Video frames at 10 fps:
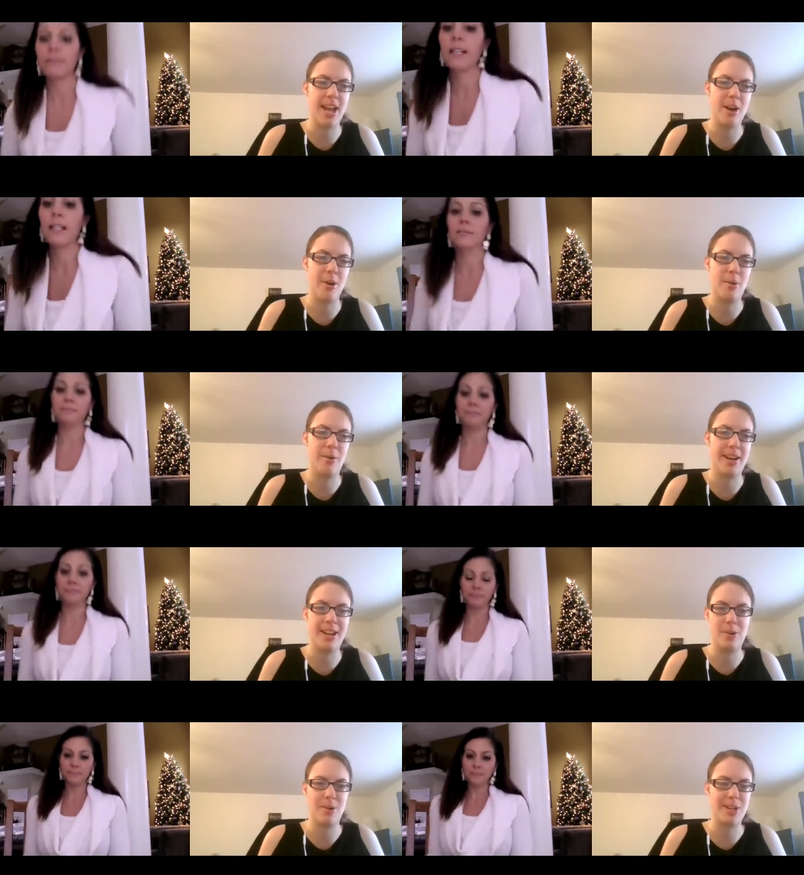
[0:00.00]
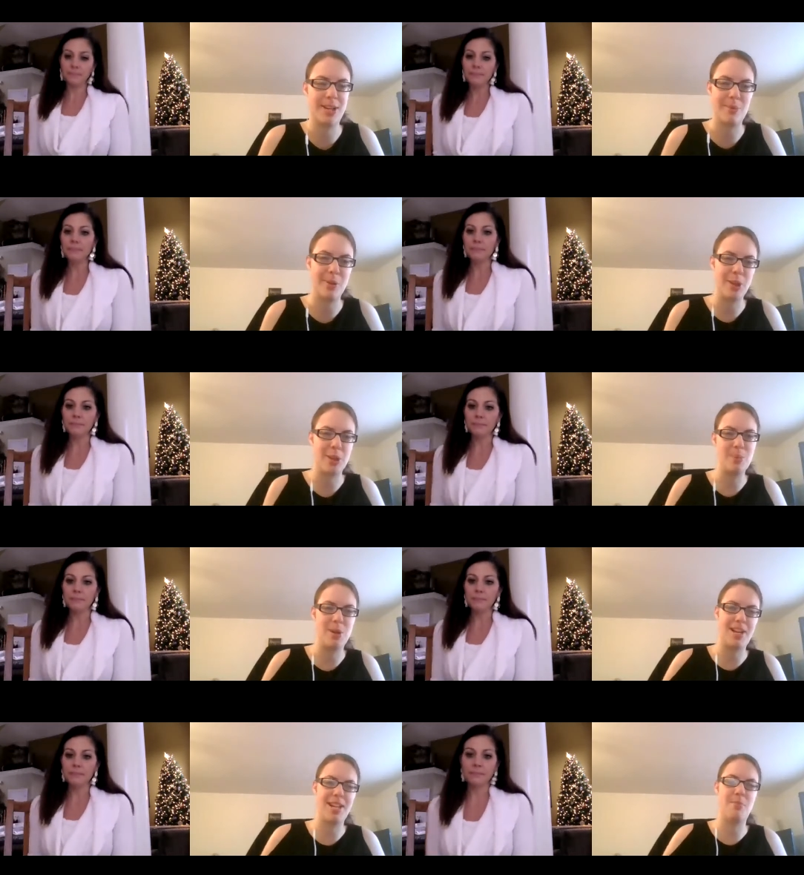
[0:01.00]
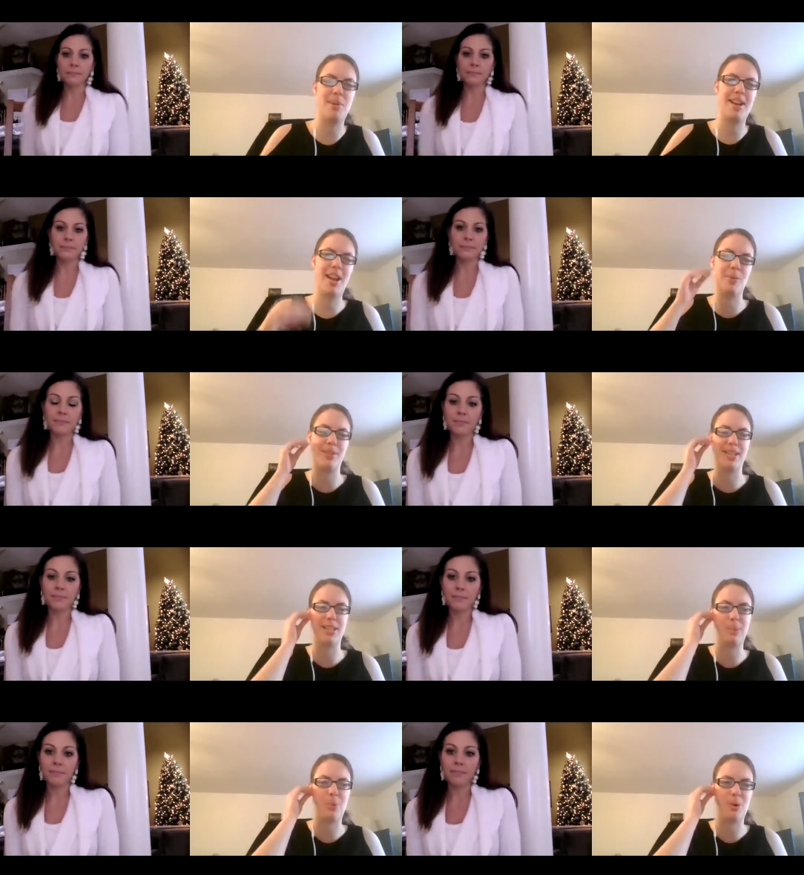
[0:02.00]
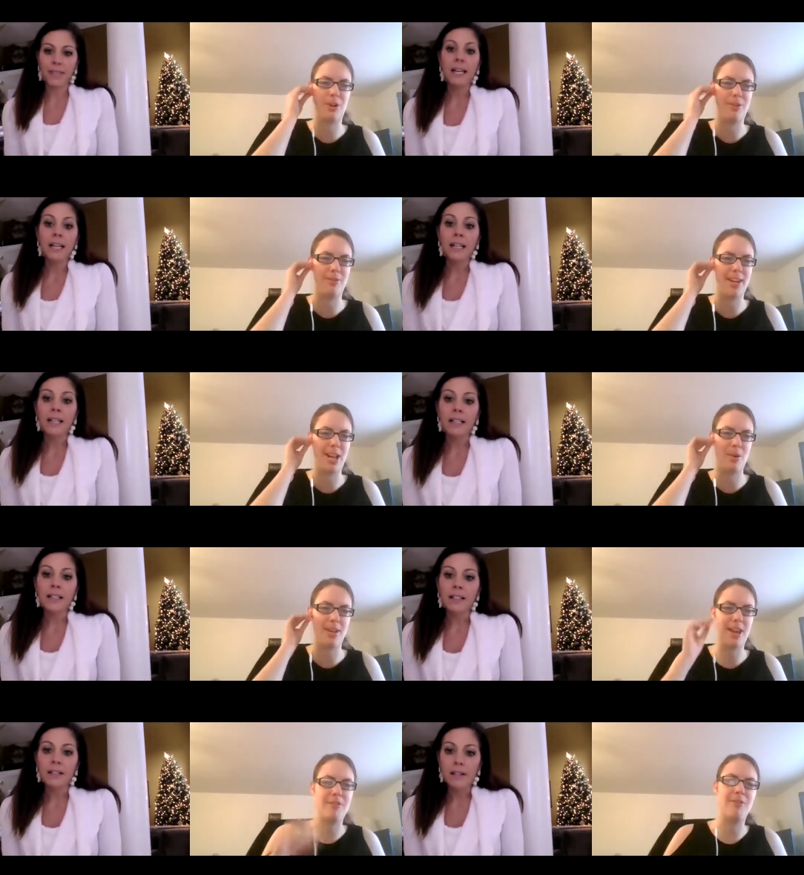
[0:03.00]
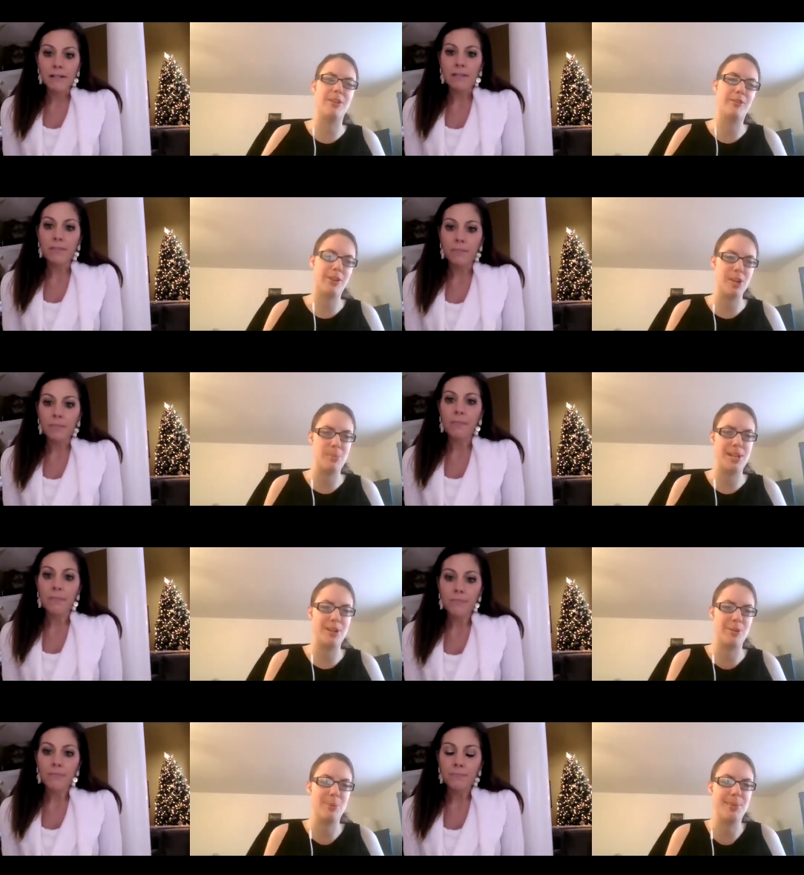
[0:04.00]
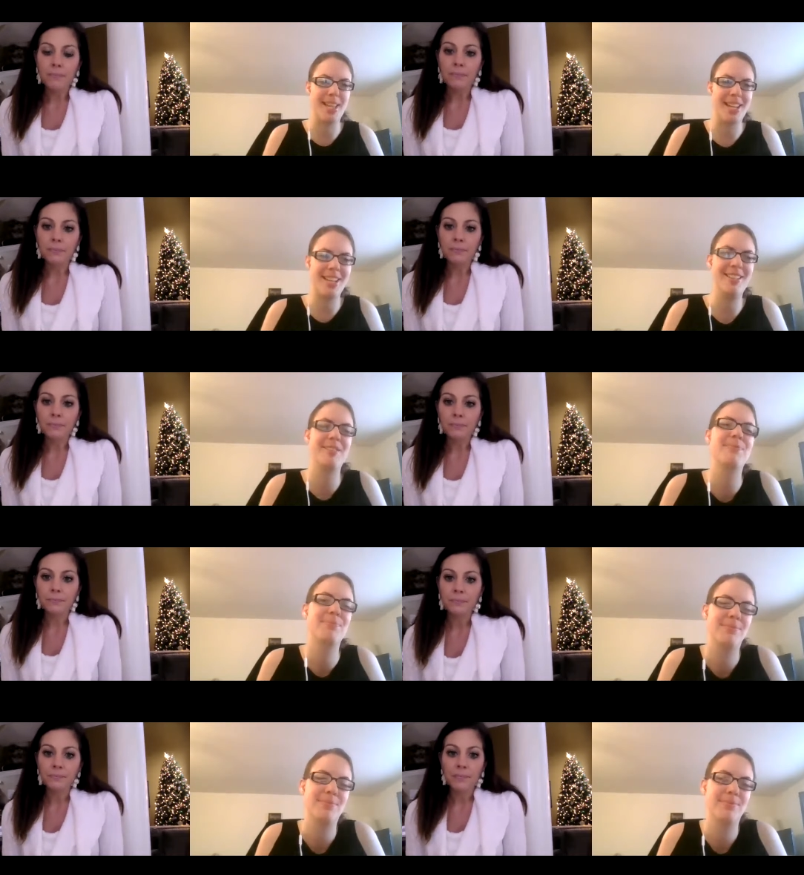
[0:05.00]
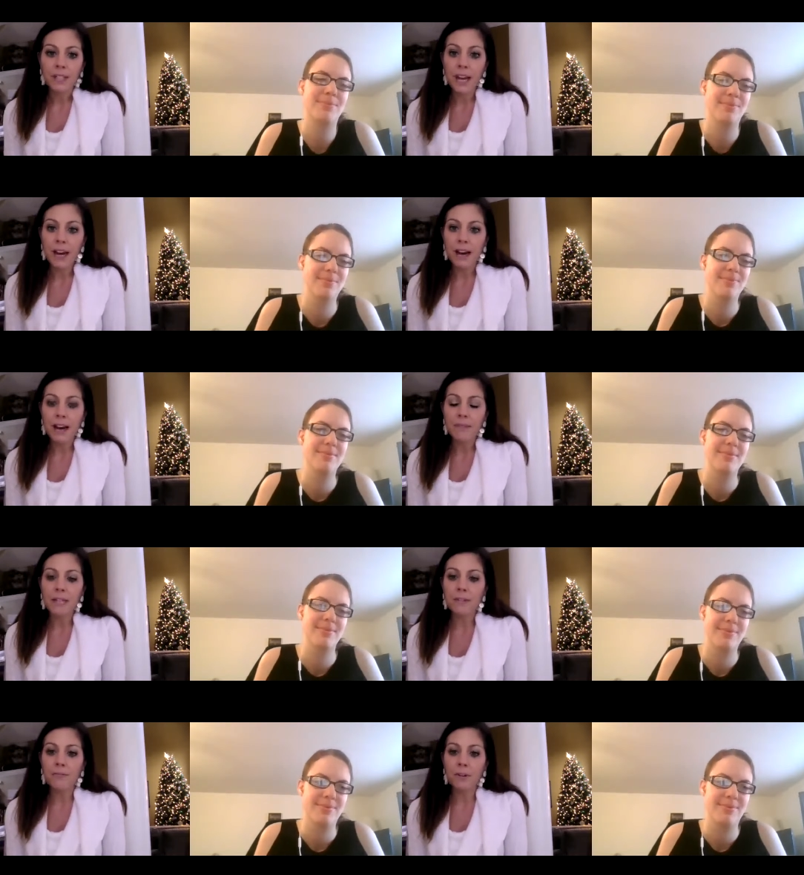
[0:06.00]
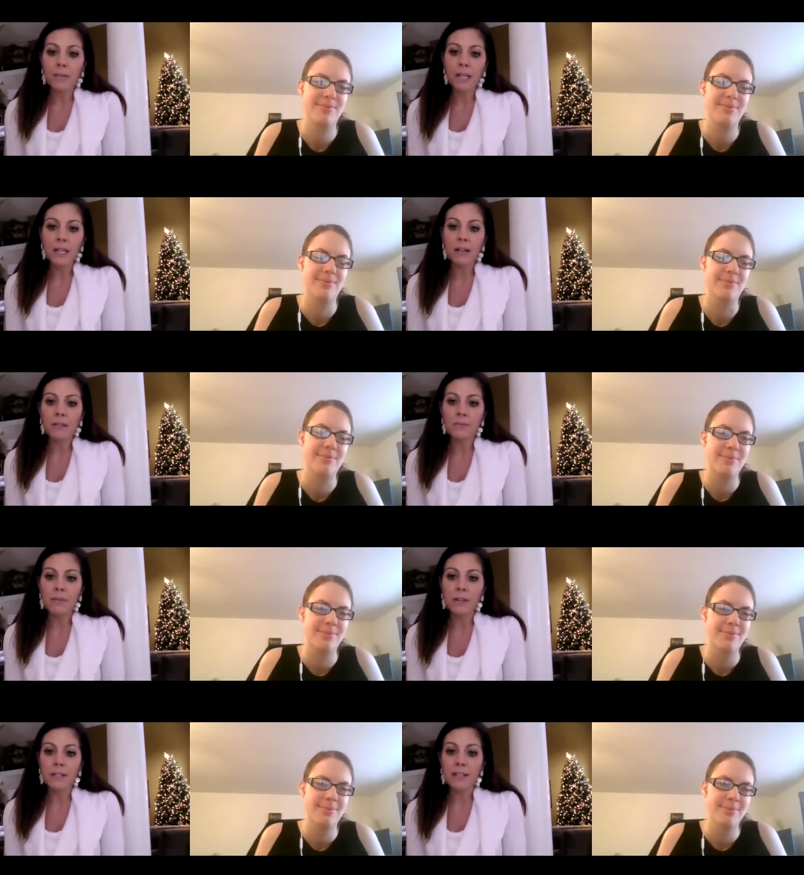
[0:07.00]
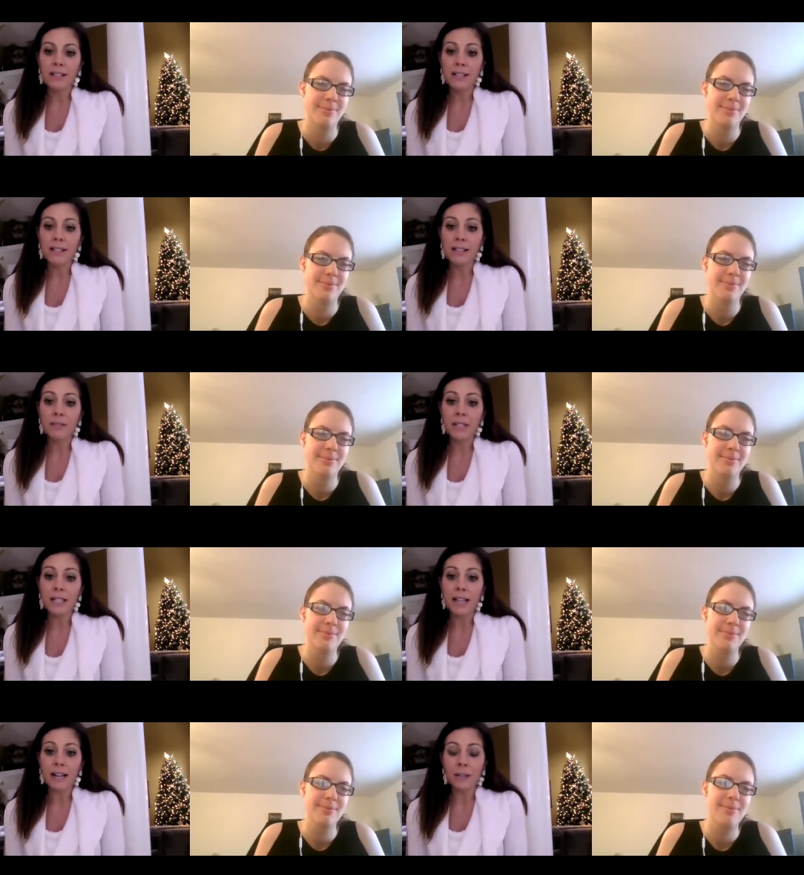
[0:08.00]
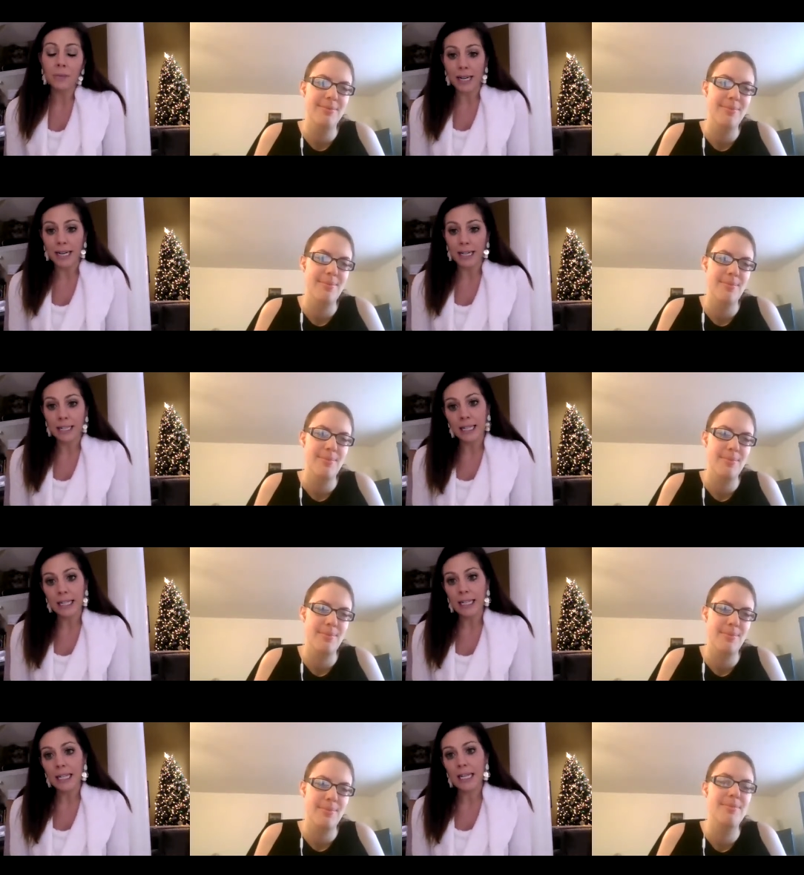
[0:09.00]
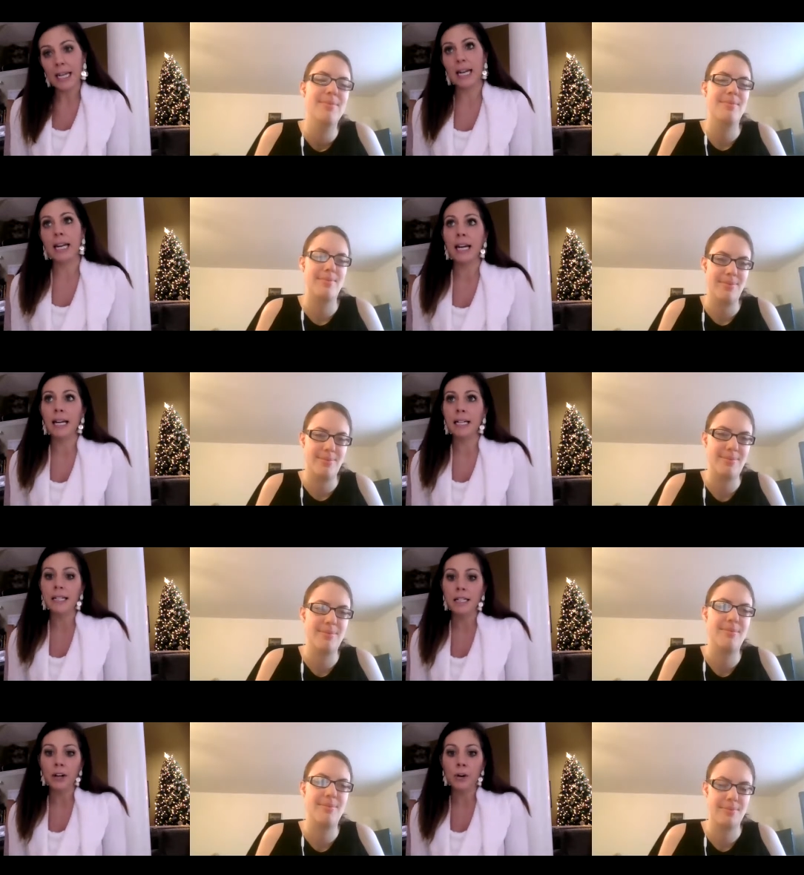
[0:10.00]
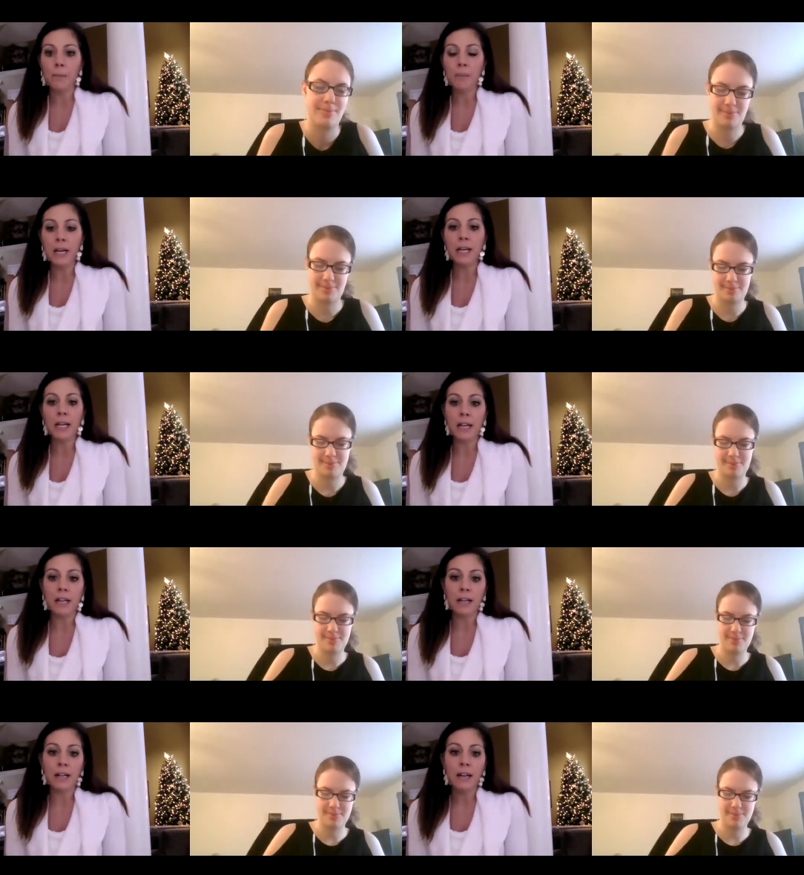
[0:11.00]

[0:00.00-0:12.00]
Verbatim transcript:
Speaker 1: how, and I know you were talking about like the community, but how was that supportive and how did that feel for you to be in a group setting?
Speaker 2: yeah i mean for me it was it was exactly what i needed and you know being in